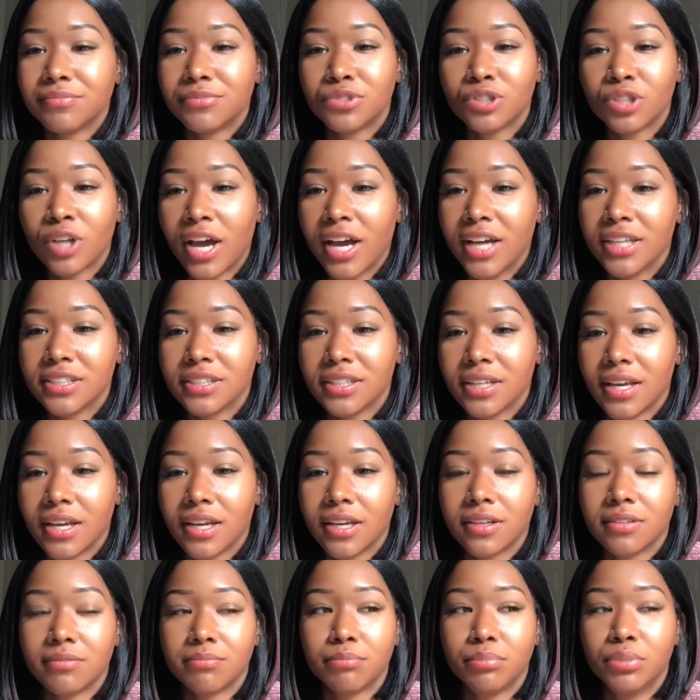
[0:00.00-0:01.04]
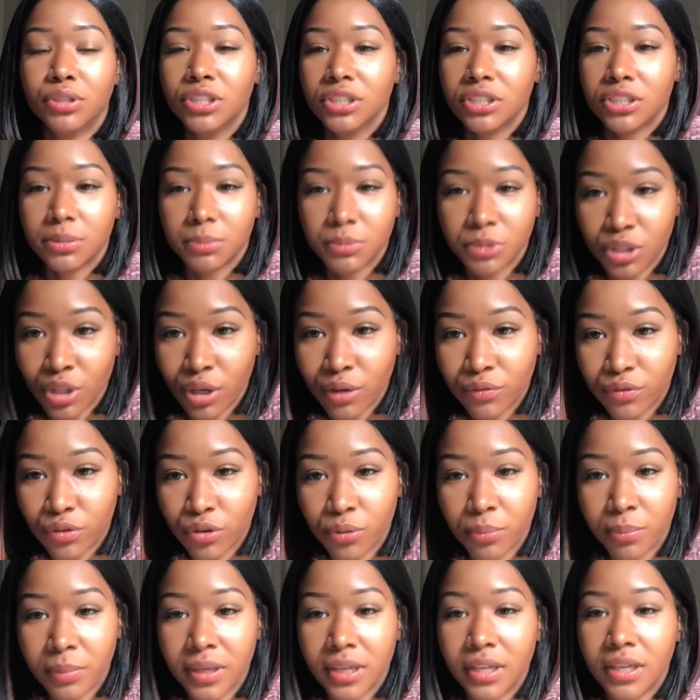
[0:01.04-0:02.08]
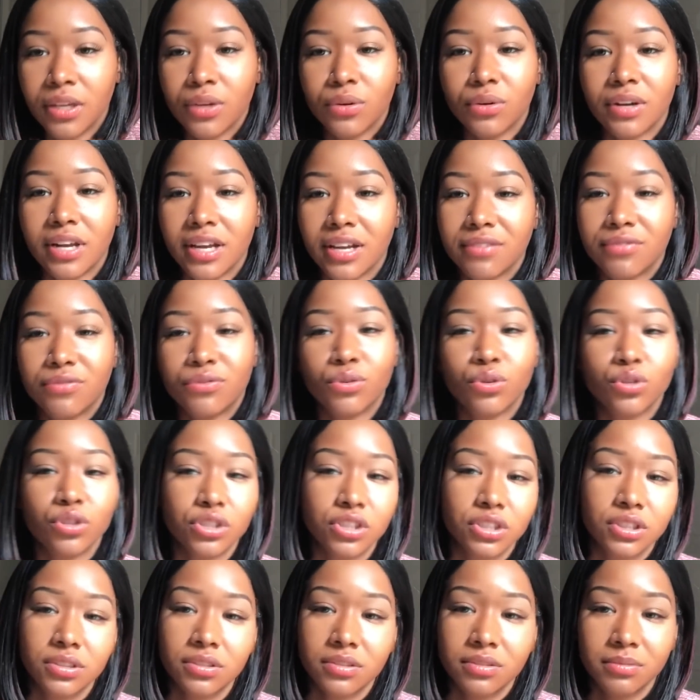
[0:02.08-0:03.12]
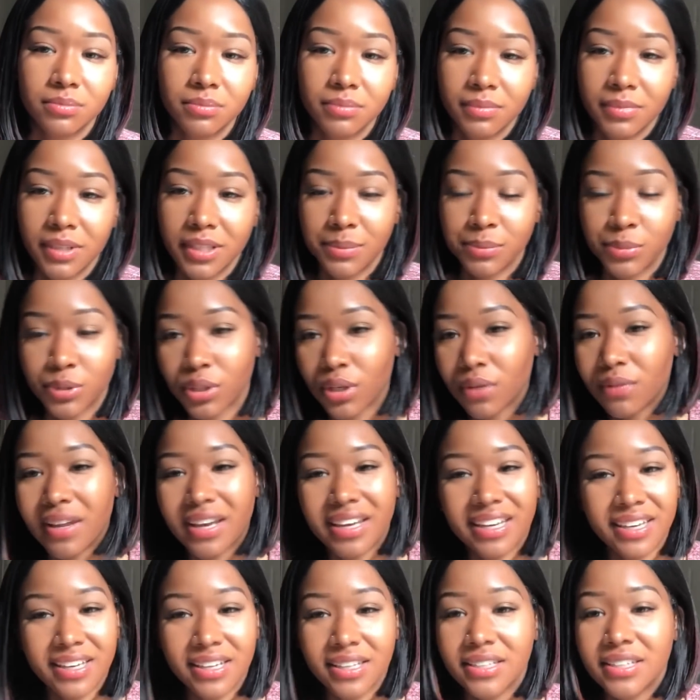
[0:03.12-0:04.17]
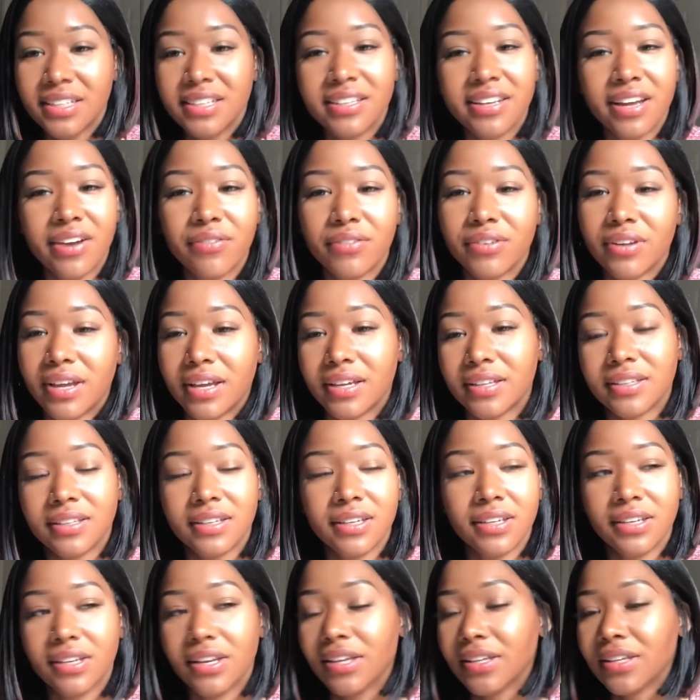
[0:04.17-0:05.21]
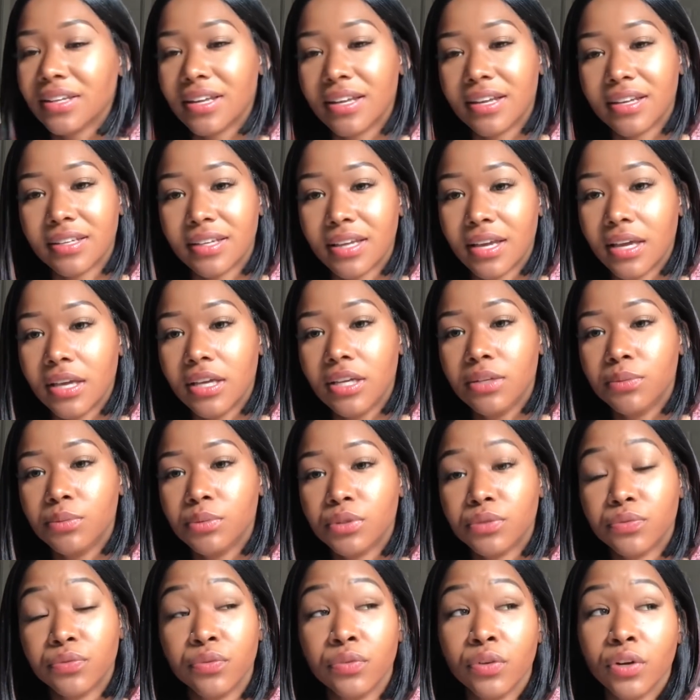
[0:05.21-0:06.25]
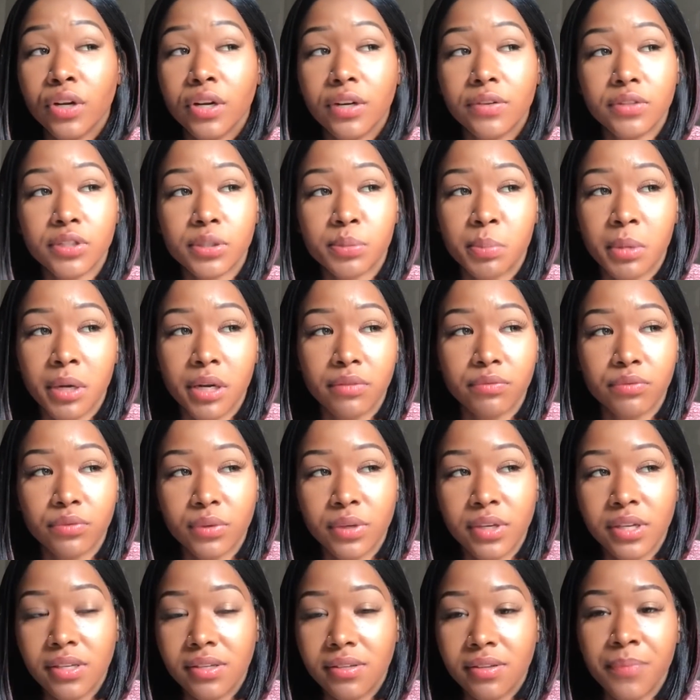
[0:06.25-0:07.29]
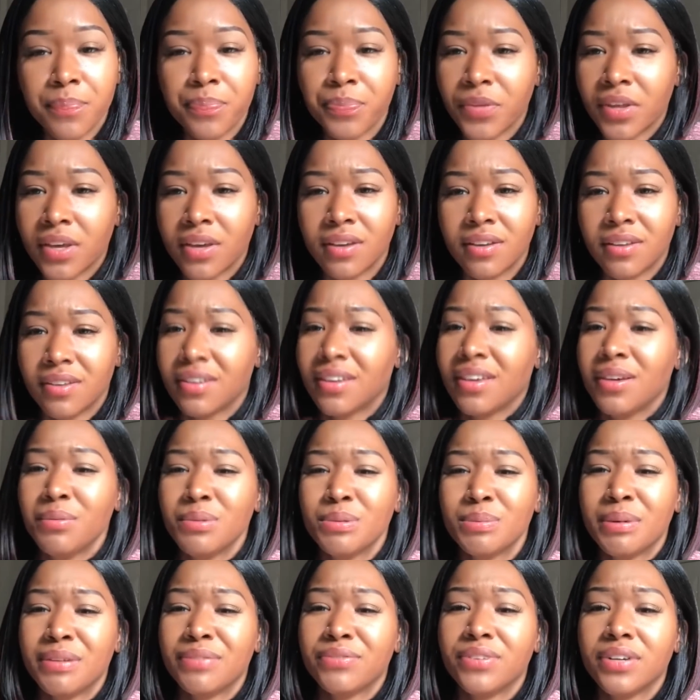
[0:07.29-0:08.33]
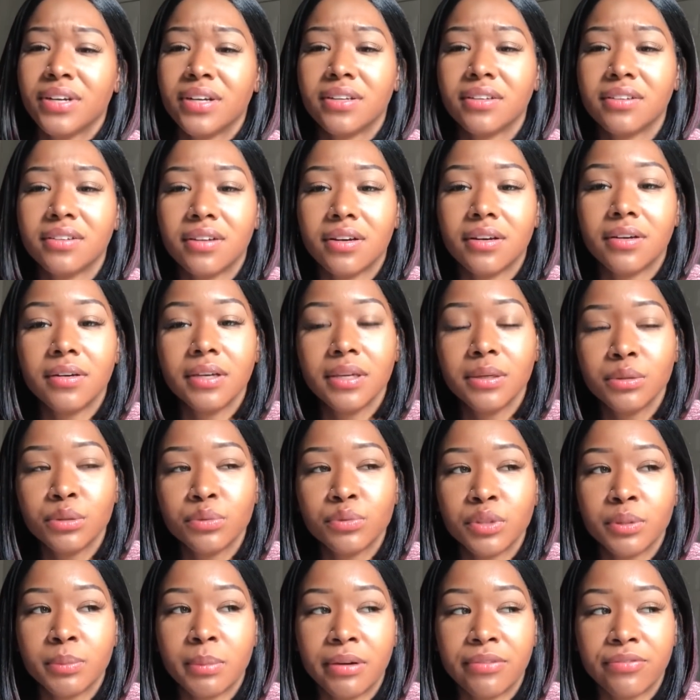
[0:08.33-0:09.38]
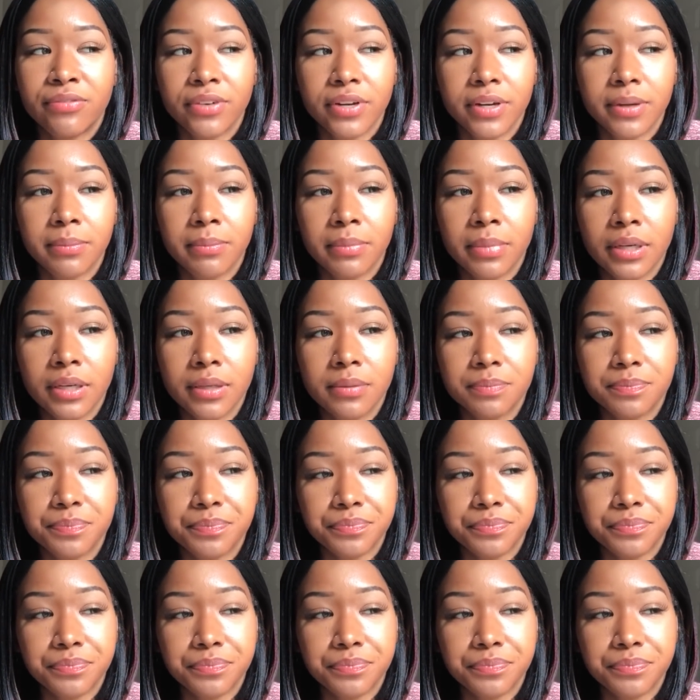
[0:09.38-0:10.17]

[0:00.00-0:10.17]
tried to like push himself on me or like force himself like kids. He never like did nothing like that. He was very respectful. He was my friend, he was really my friend. But